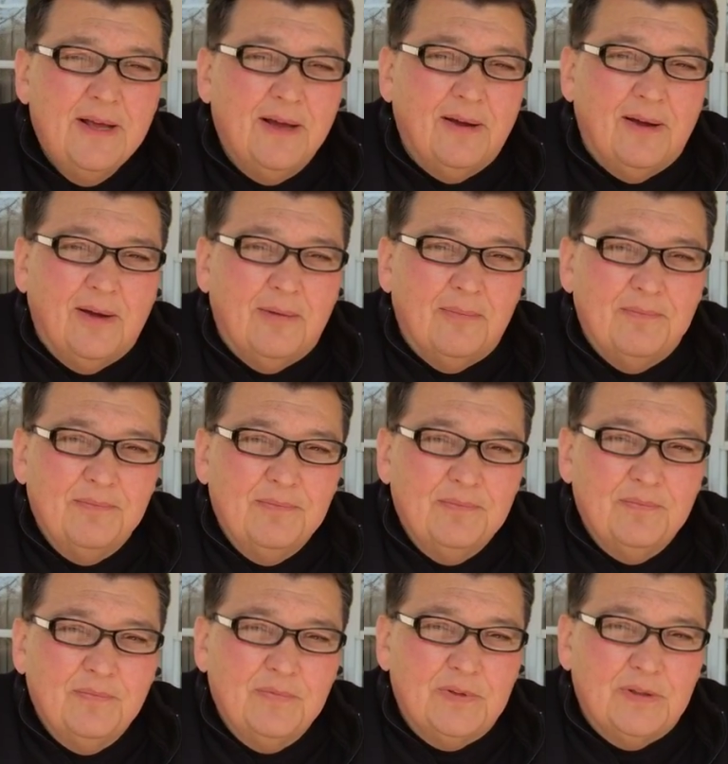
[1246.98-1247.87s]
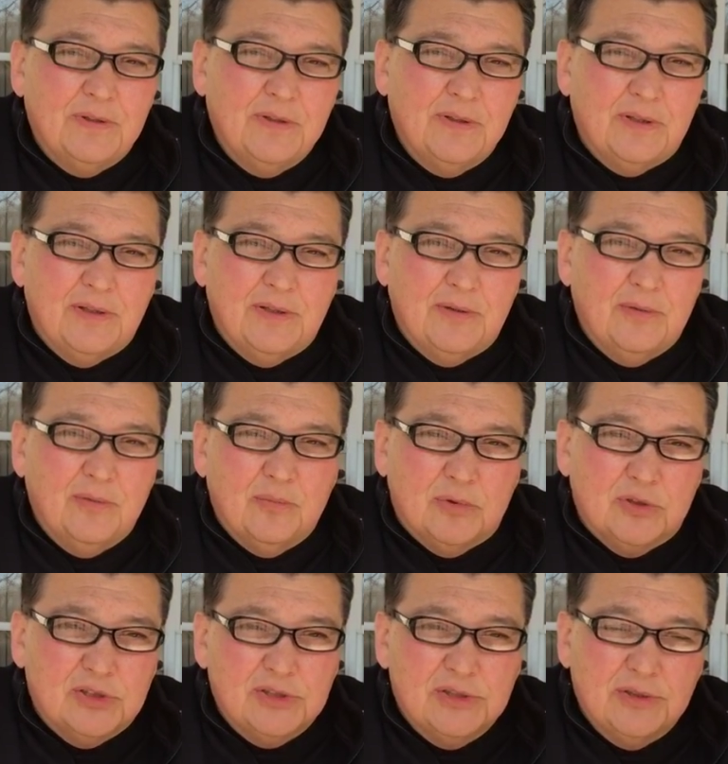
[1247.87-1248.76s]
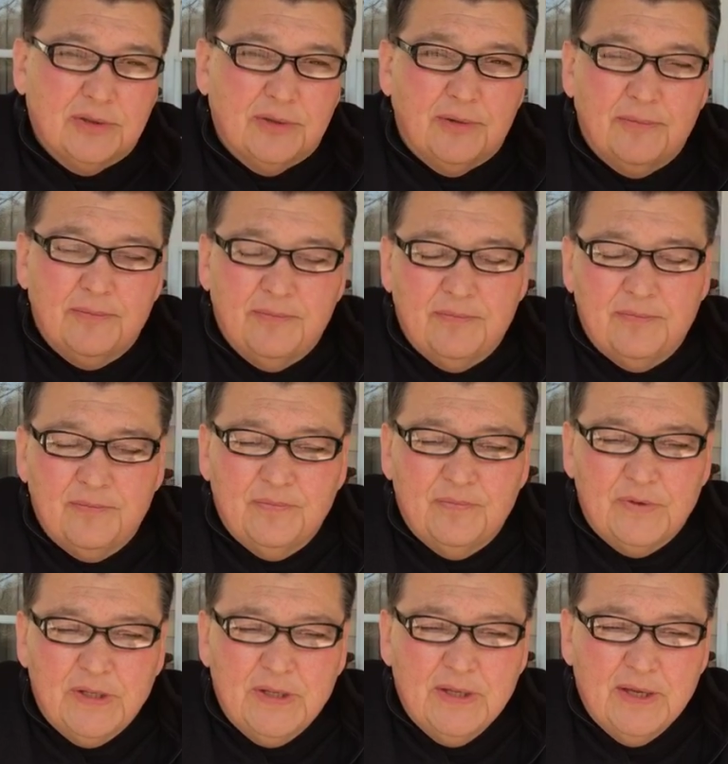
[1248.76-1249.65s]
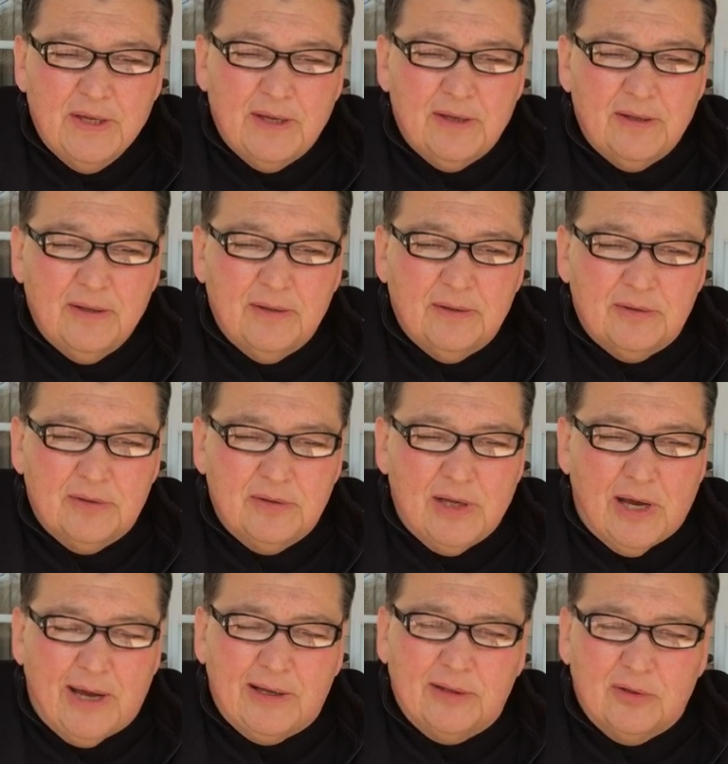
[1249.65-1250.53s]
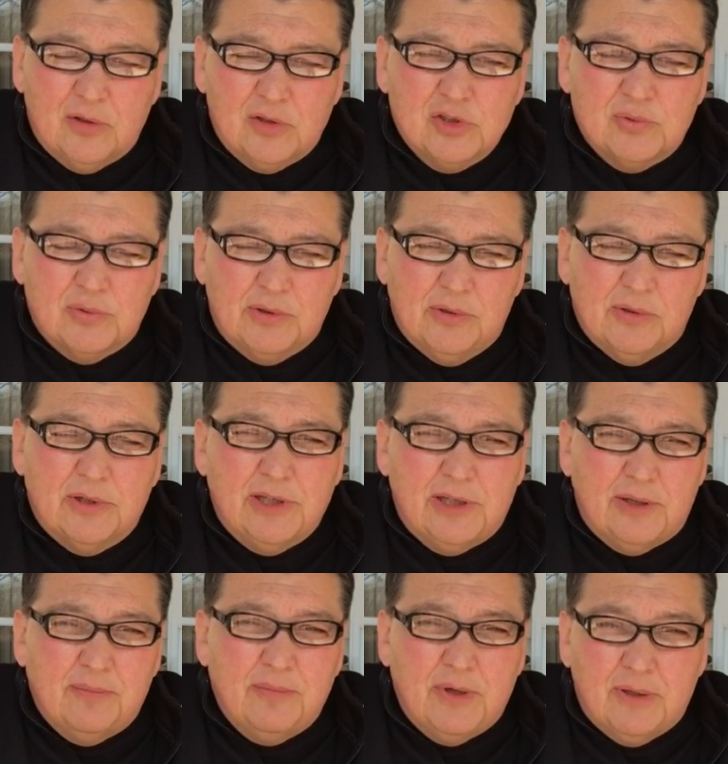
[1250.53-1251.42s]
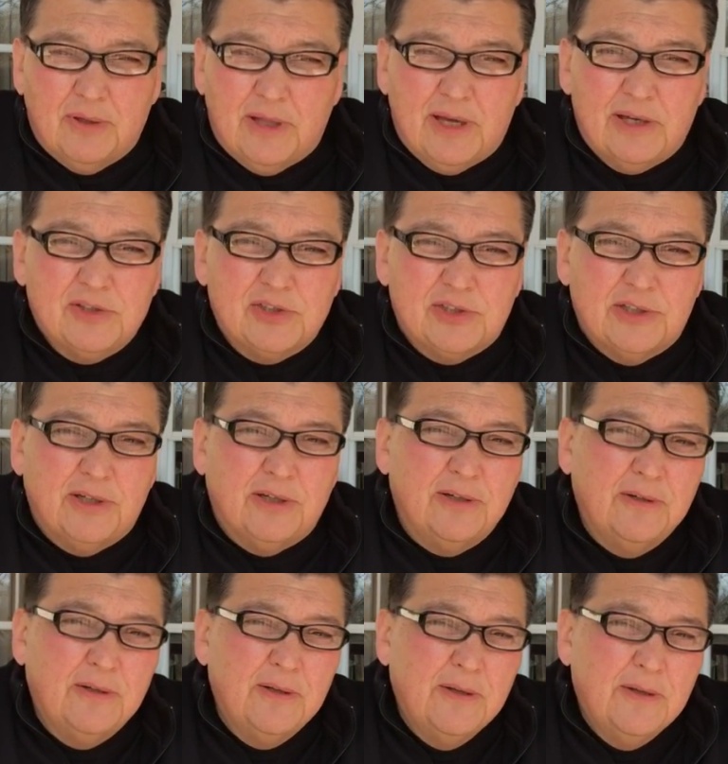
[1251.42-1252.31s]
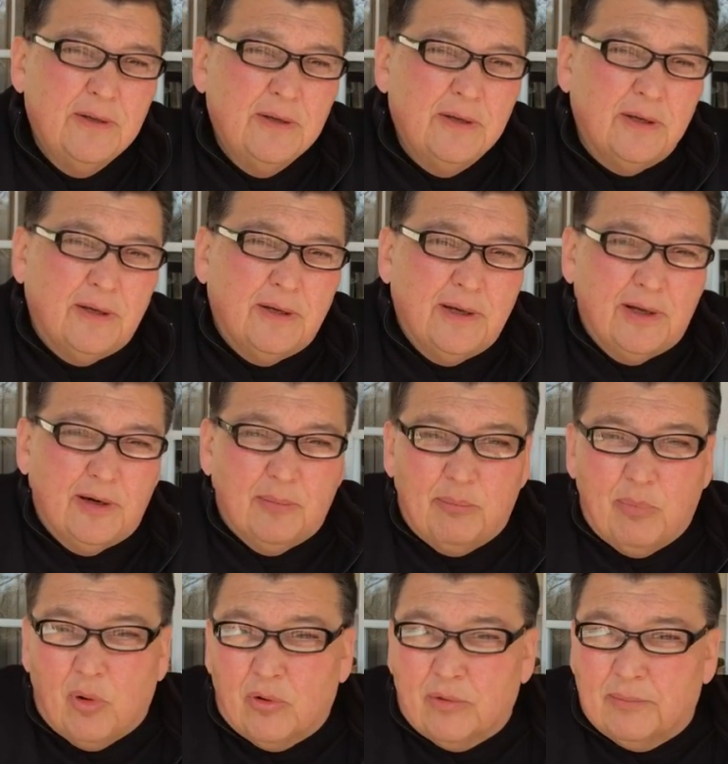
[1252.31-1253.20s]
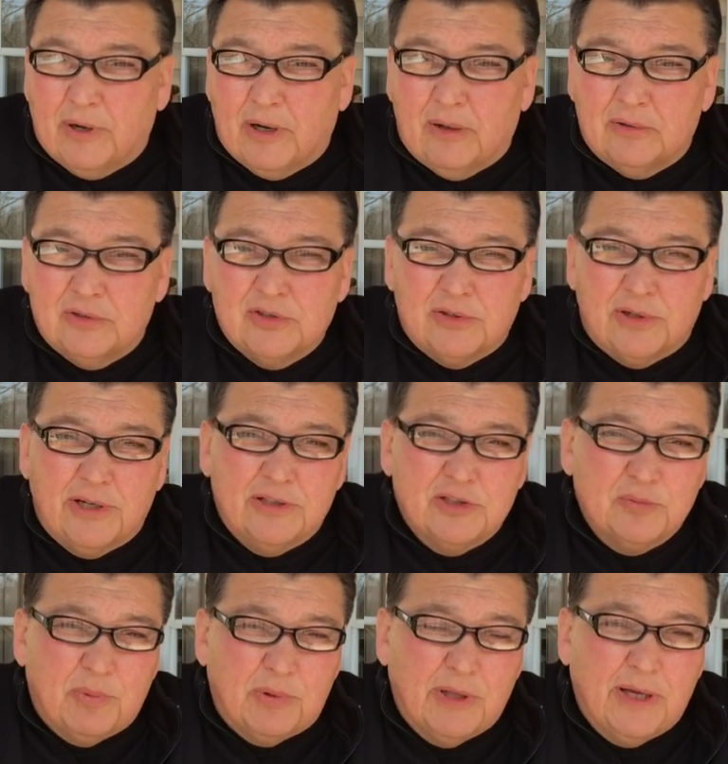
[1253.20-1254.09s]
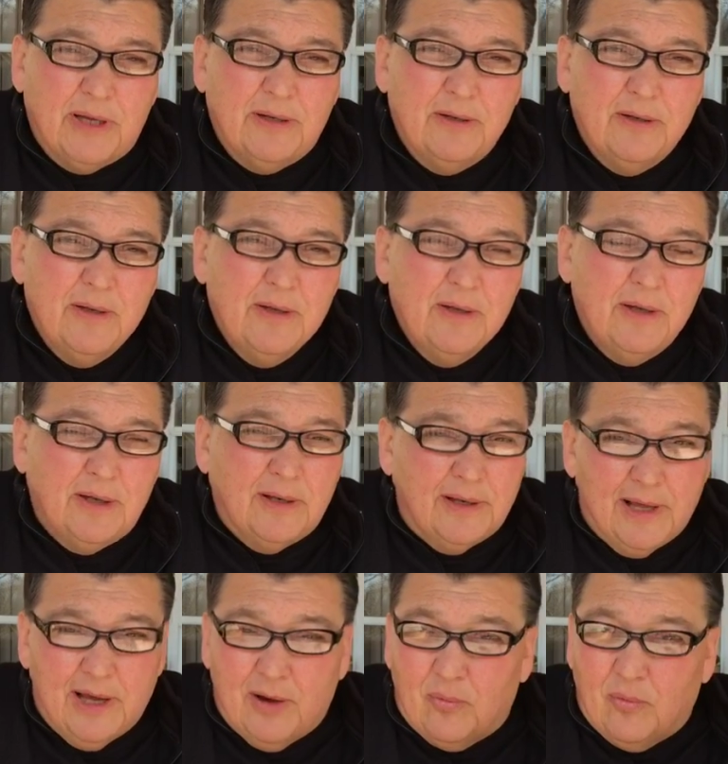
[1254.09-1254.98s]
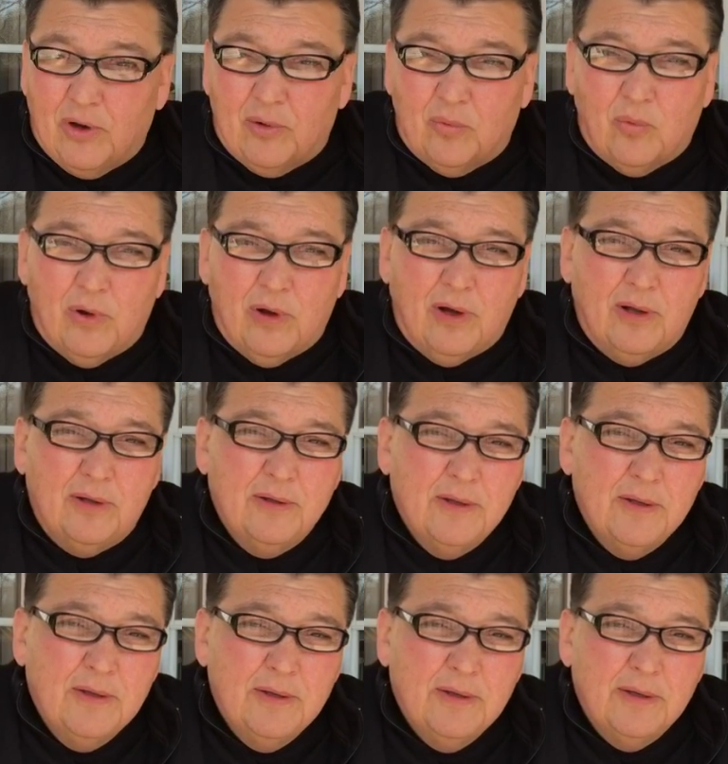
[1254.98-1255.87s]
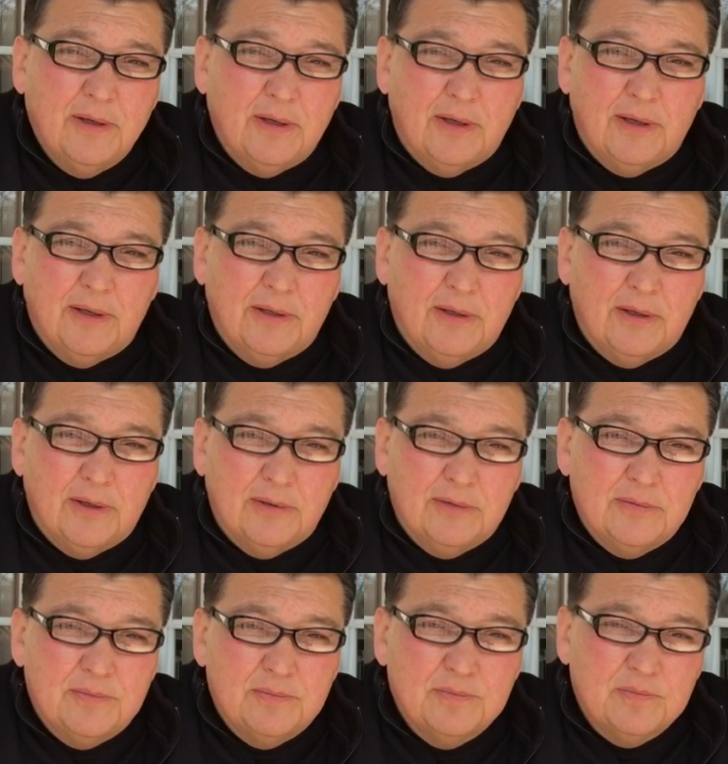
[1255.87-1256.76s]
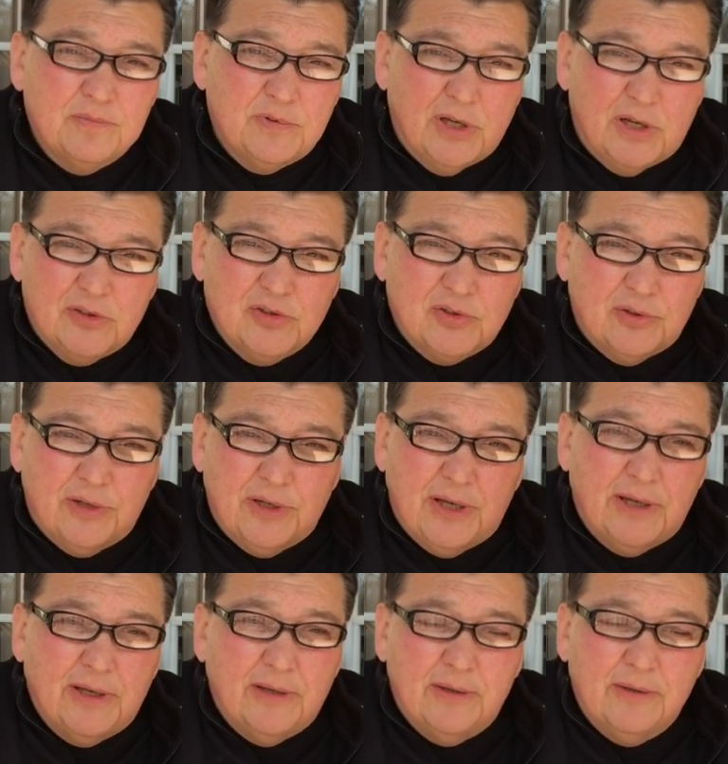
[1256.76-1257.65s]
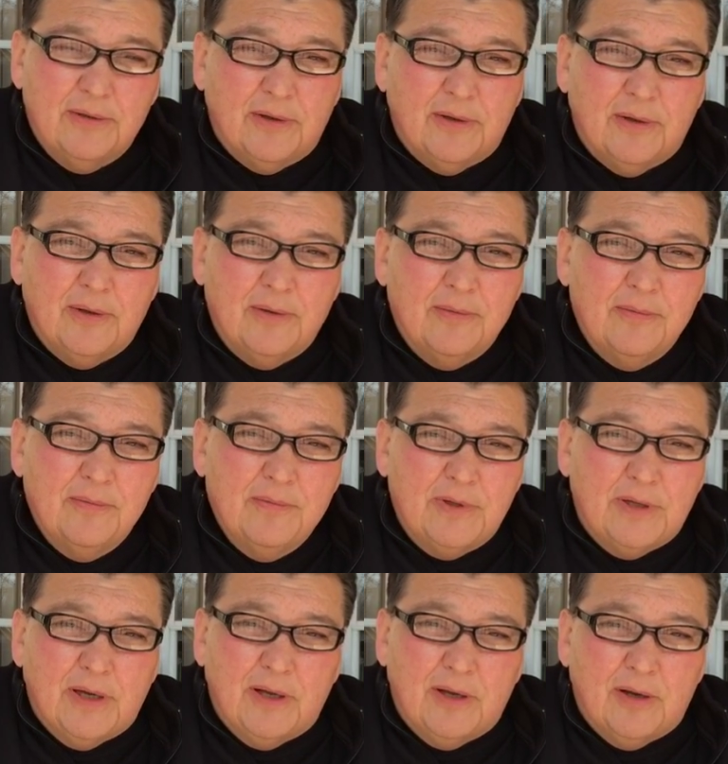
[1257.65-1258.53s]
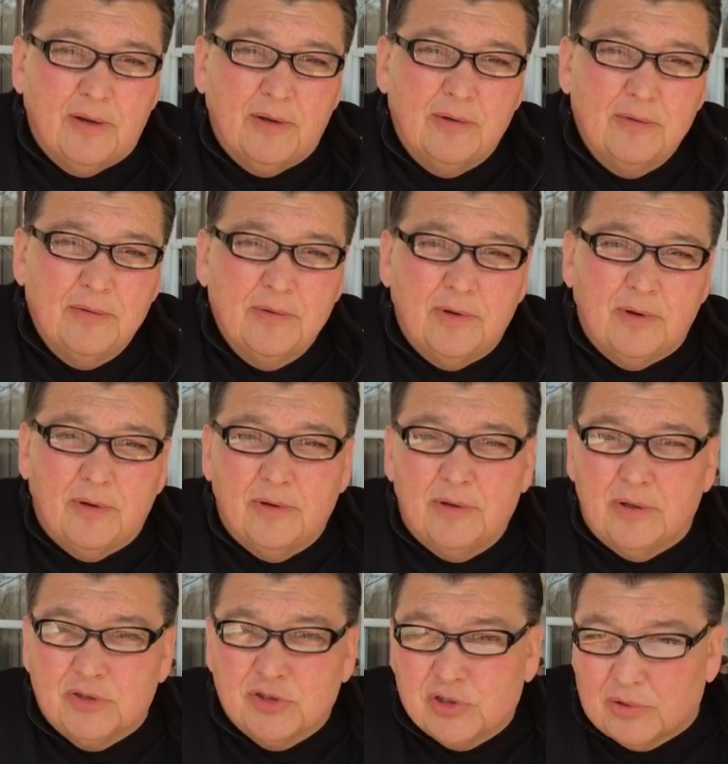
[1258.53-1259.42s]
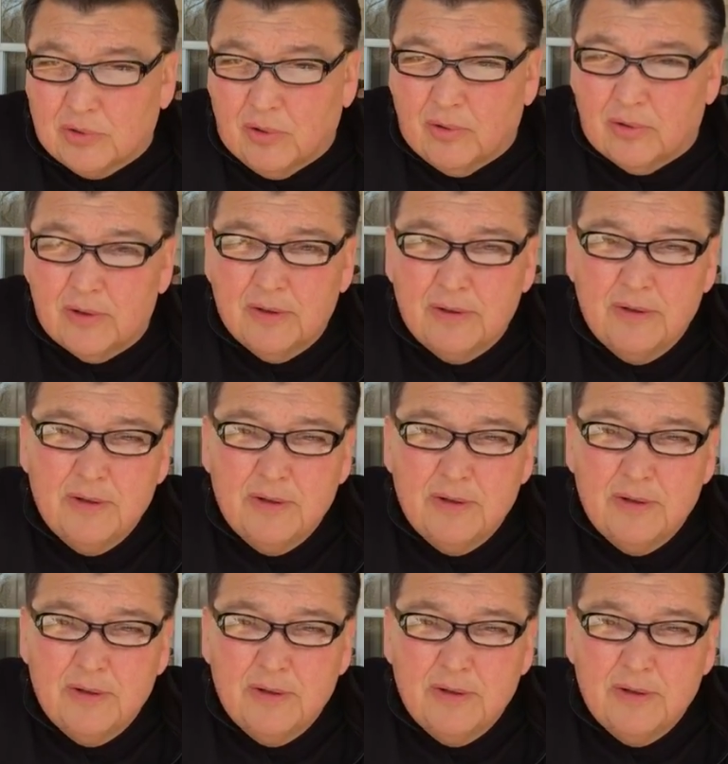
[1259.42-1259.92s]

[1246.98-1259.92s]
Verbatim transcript: Um, he was uh, diagnosed with leukemia last year and had a bone marrow transplant, and that went well. And uh, yesterday uh, he had a, a stroke